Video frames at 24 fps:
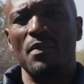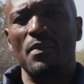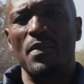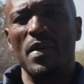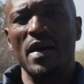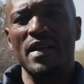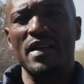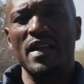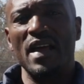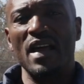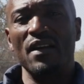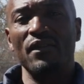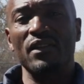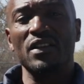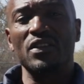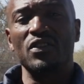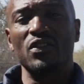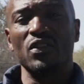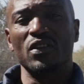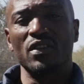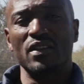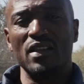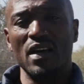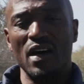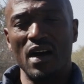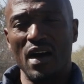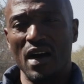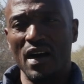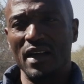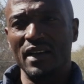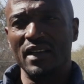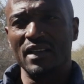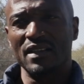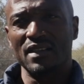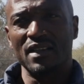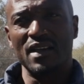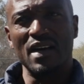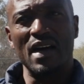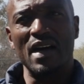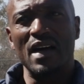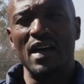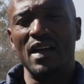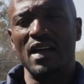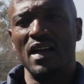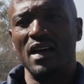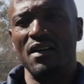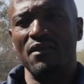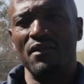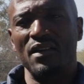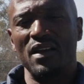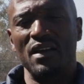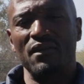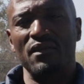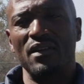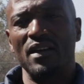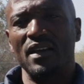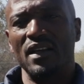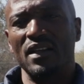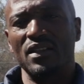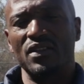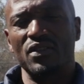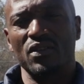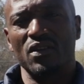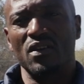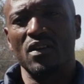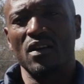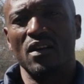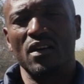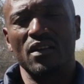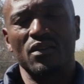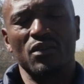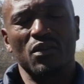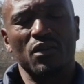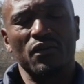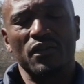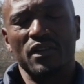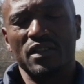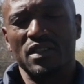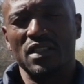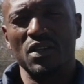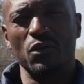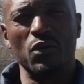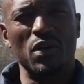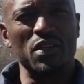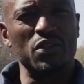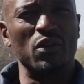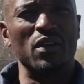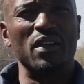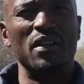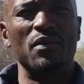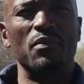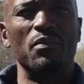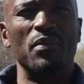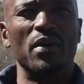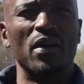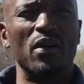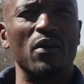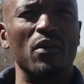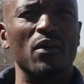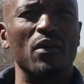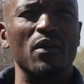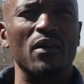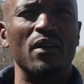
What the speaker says: But the hardest guy I've ever had to guard, obviously, was Olympio.